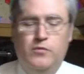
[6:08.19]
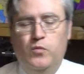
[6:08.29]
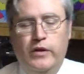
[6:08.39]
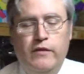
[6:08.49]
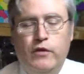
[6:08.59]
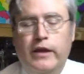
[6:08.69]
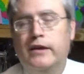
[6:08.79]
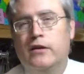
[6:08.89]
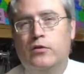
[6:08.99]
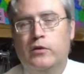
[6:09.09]
whenever I get
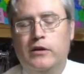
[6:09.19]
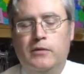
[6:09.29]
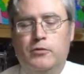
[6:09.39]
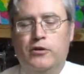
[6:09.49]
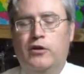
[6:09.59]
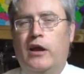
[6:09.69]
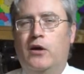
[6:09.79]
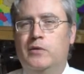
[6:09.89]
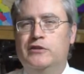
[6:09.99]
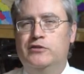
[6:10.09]
a 3D printer, I
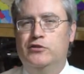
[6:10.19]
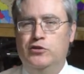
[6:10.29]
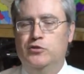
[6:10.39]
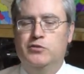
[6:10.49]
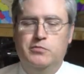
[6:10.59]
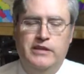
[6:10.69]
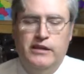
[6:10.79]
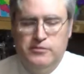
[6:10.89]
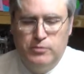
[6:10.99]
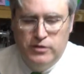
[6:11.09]
always do some
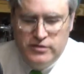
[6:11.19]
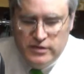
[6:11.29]
test prints.